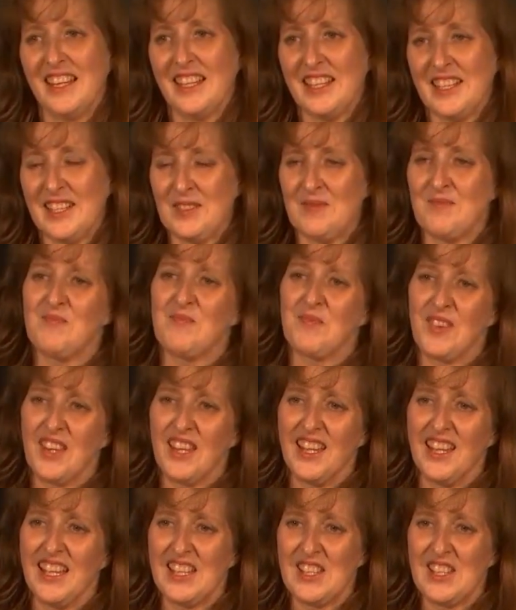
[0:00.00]
um,
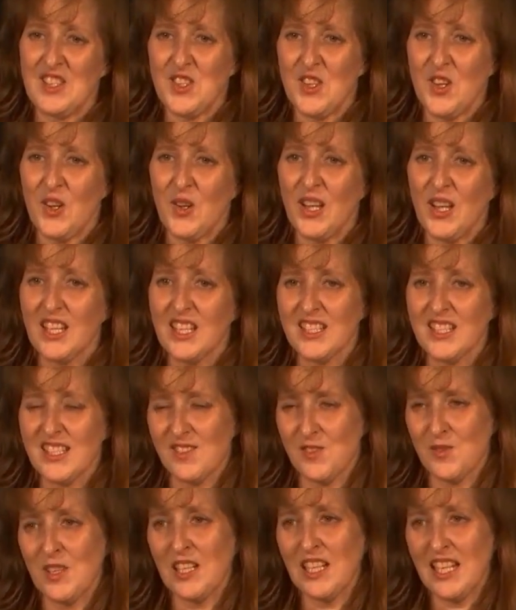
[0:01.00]
and so it
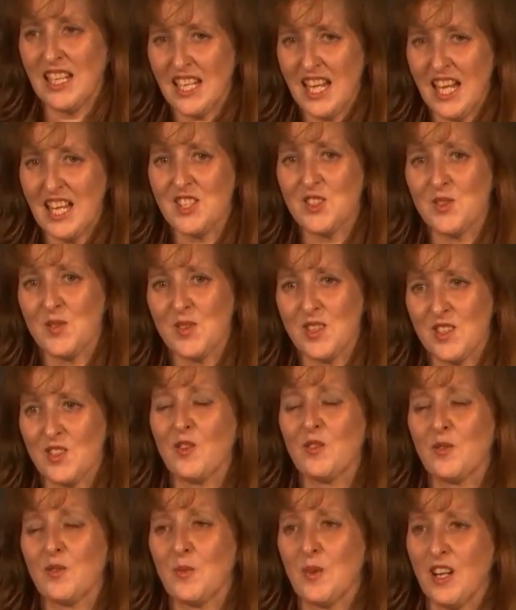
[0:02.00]
is really a case of
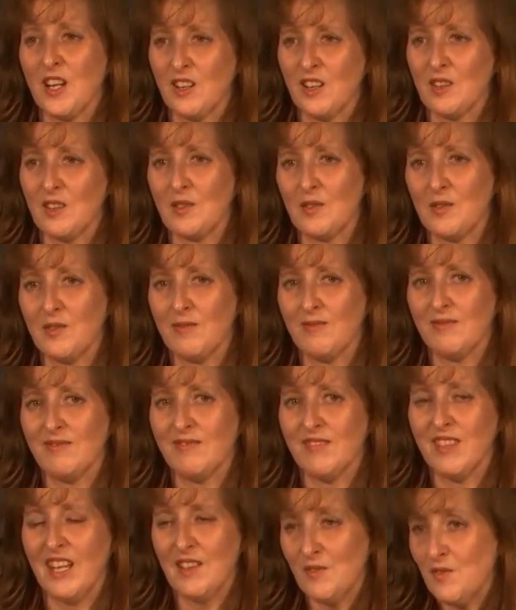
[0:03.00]
software of
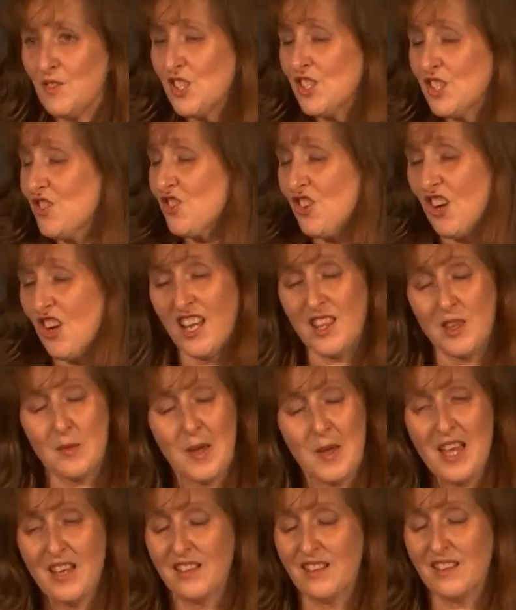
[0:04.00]
of just trying
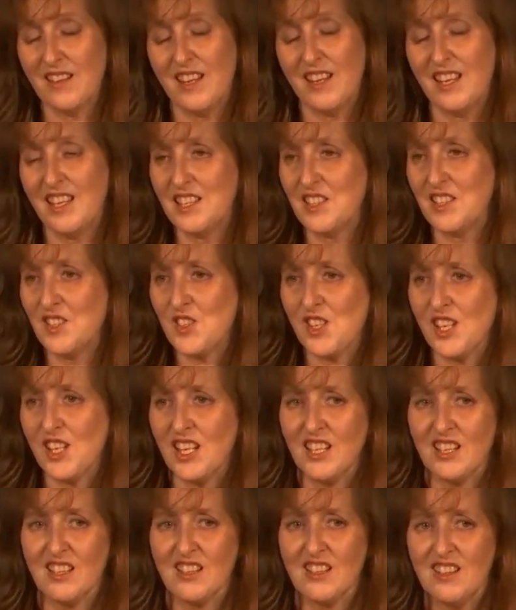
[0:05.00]
them out and
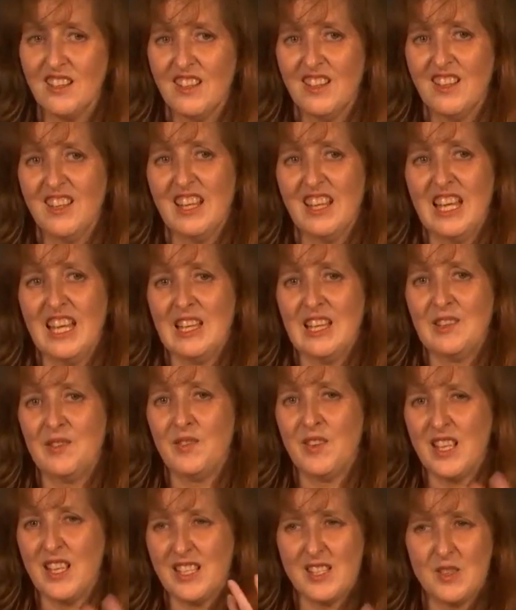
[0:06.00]
seeing
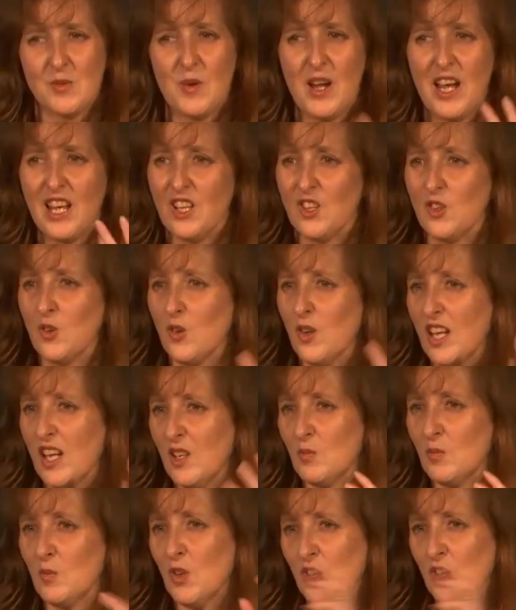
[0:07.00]
if that's the way your
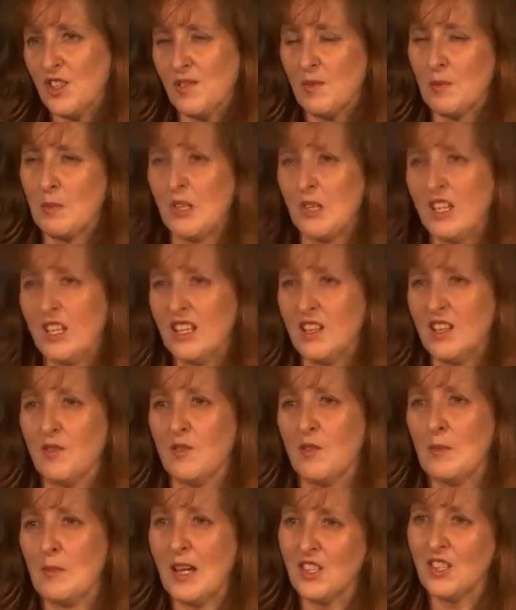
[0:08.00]
head works for putting the
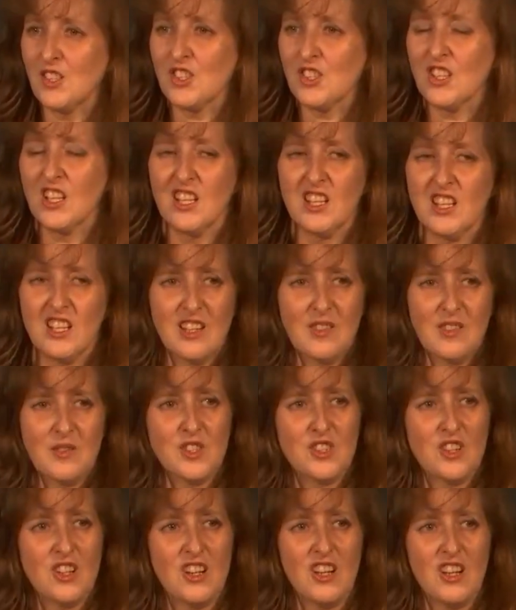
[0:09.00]
information in, and
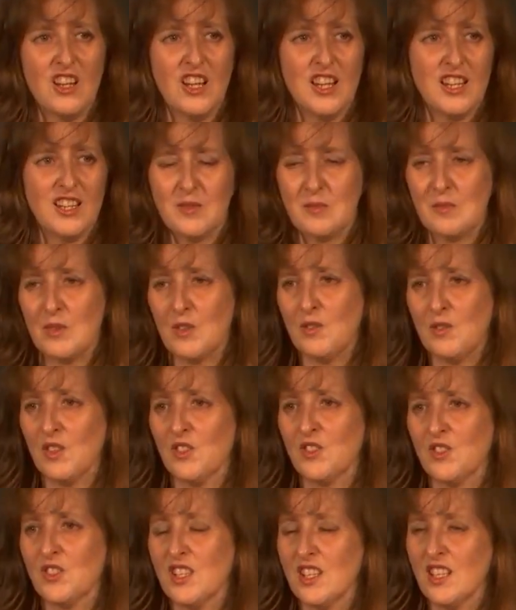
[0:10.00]
if you don't like it,
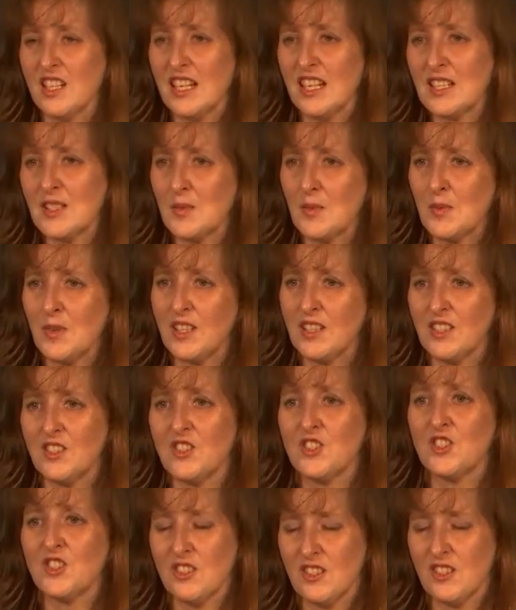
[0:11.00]
moving on to the next one
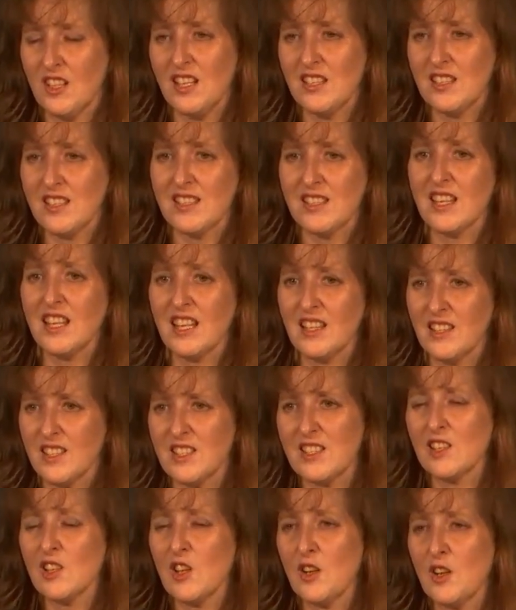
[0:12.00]
and and seeing.
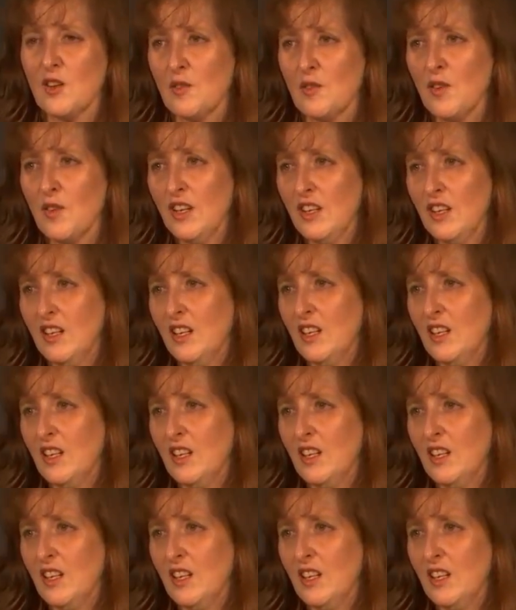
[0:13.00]
There's a lot of